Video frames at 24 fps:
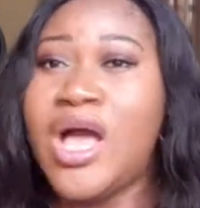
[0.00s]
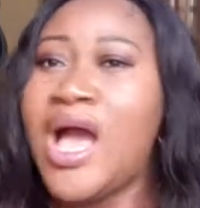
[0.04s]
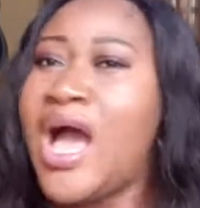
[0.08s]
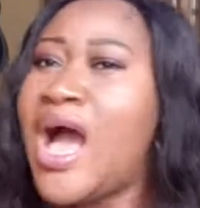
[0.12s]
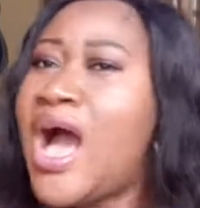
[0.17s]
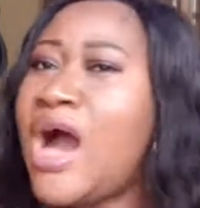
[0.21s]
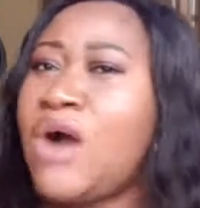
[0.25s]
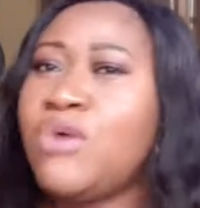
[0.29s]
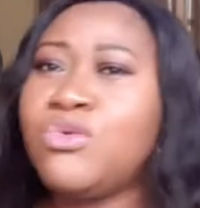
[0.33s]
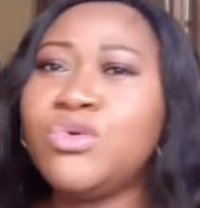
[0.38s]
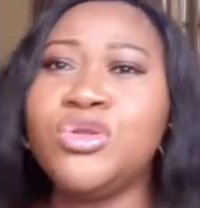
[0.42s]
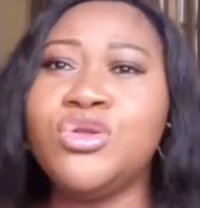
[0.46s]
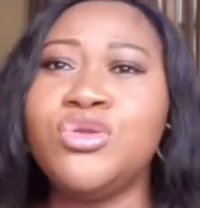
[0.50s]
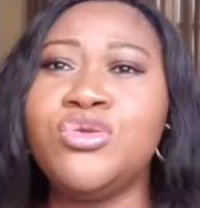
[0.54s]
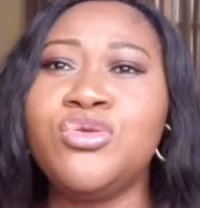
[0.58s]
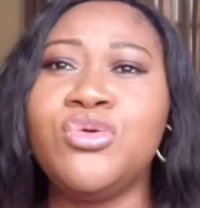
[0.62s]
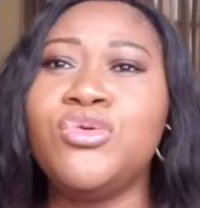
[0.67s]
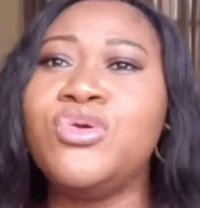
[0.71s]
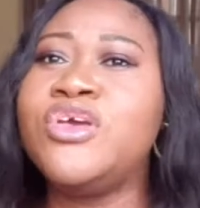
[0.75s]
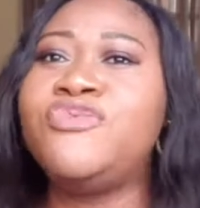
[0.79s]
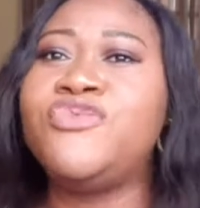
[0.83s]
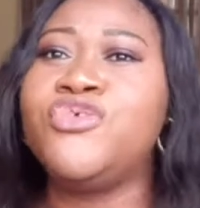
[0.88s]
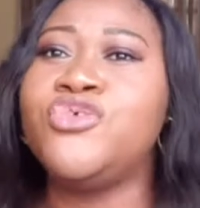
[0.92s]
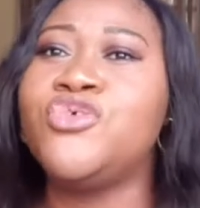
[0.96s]
How will you
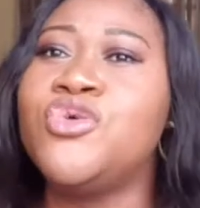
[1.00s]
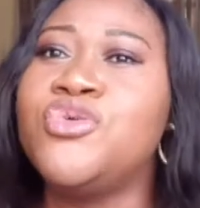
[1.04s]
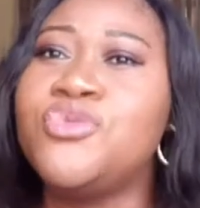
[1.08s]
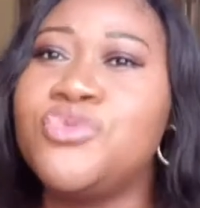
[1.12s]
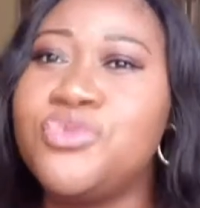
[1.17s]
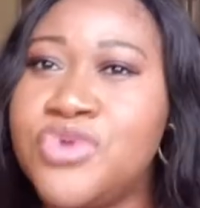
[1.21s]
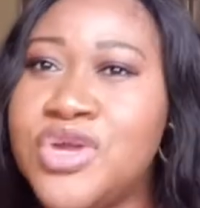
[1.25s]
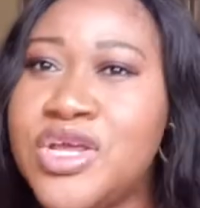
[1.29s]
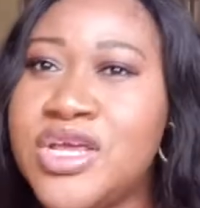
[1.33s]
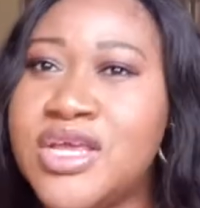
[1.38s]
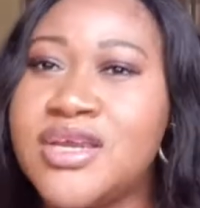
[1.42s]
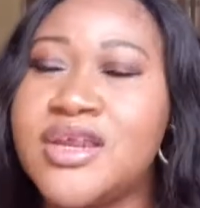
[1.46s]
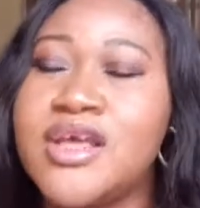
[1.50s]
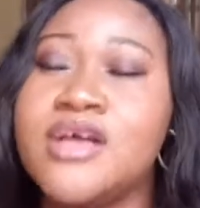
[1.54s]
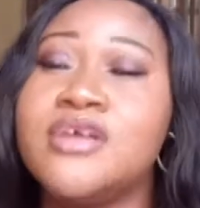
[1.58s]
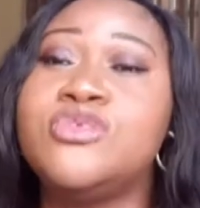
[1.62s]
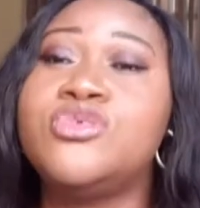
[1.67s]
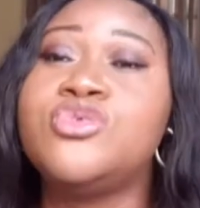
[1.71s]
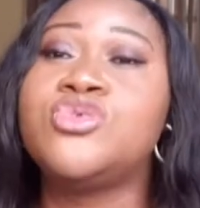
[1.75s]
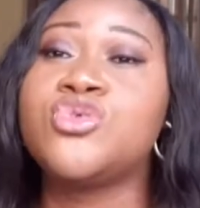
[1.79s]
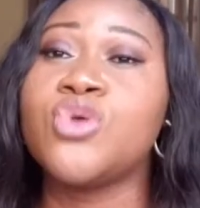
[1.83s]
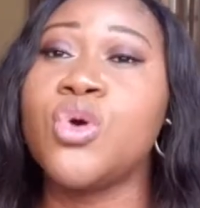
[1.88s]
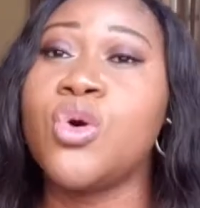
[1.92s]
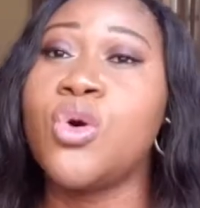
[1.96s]
know if you don't read?
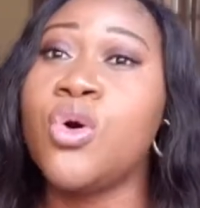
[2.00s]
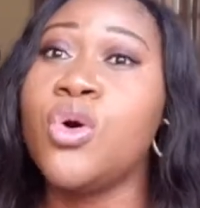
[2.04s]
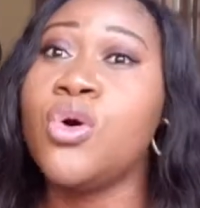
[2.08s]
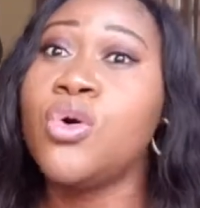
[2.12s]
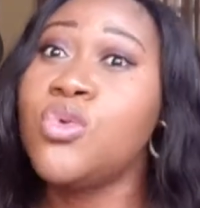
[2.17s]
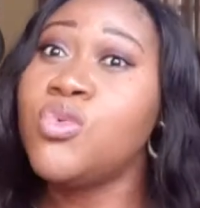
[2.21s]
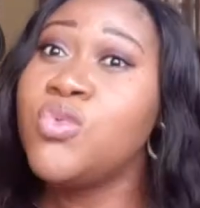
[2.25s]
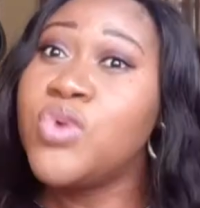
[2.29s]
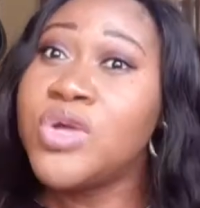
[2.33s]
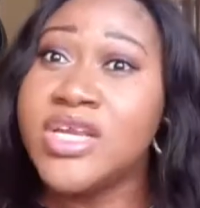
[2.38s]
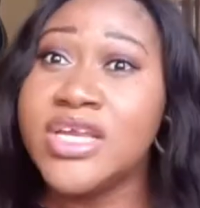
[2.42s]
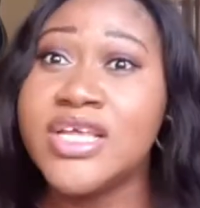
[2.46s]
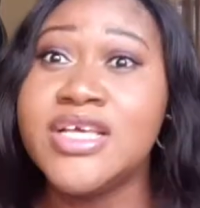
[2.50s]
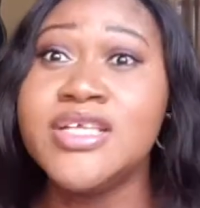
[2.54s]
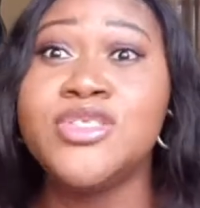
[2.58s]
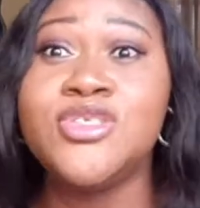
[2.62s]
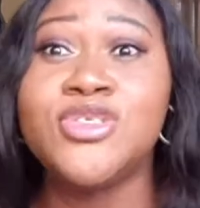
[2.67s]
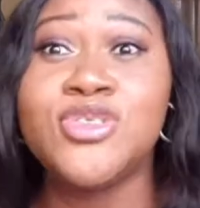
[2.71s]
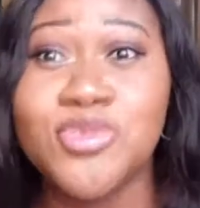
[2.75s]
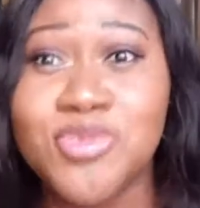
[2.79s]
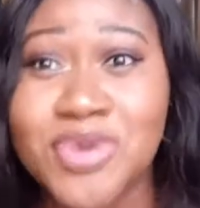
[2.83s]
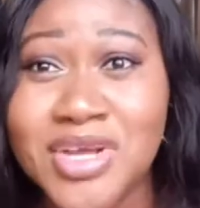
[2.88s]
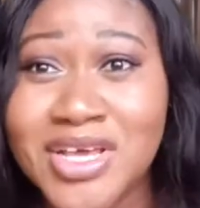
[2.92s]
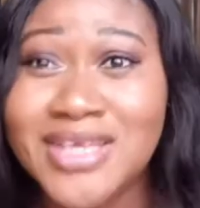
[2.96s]
So we need
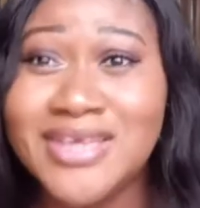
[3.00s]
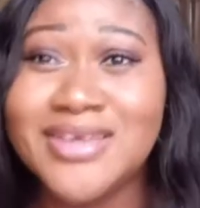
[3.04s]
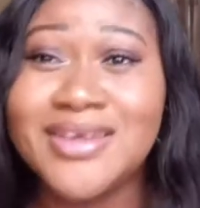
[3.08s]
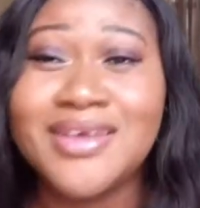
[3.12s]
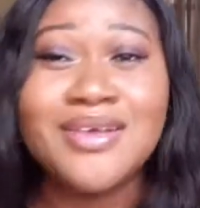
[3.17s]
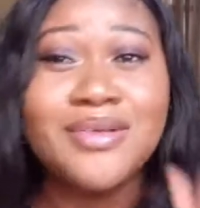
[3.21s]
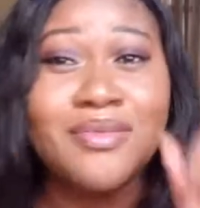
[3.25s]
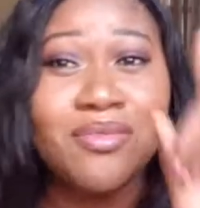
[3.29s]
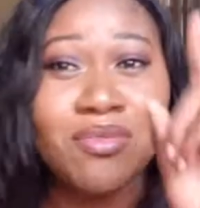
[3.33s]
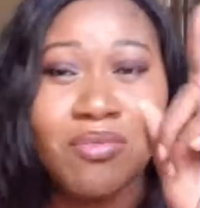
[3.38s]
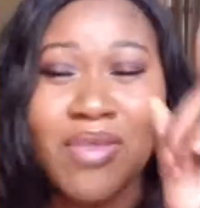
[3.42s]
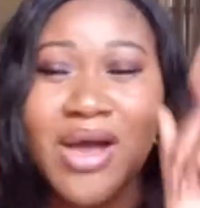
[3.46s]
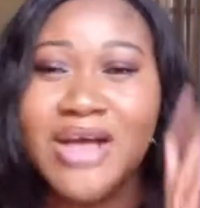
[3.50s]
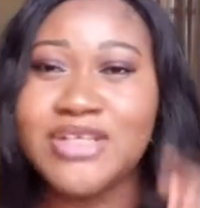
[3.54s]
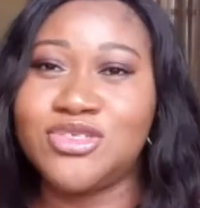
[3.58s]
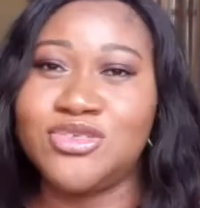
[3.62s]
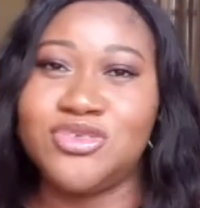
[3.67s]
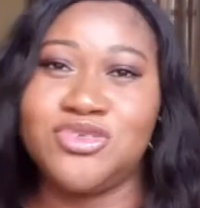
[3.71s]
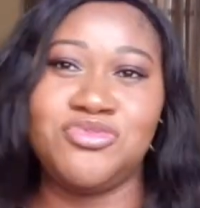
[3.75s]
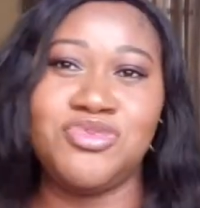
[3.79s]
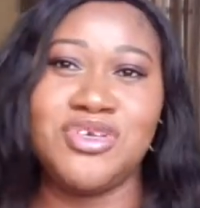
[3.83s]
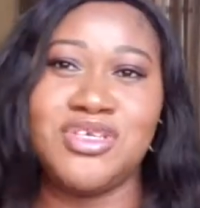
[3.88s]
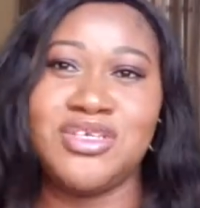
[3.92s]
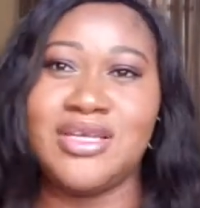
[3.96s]
to read. Back to
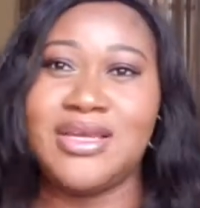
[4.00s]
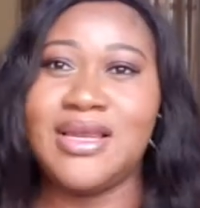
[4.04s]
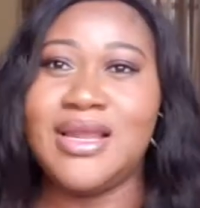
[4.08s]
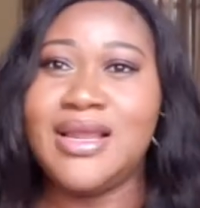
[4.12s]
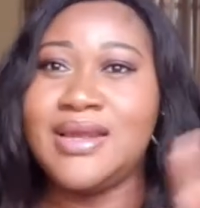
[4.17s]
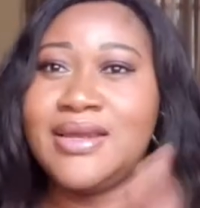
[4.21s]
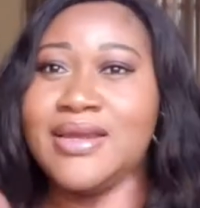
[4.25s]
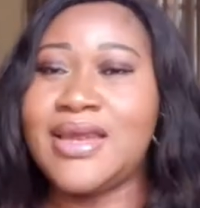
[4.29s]
the reading.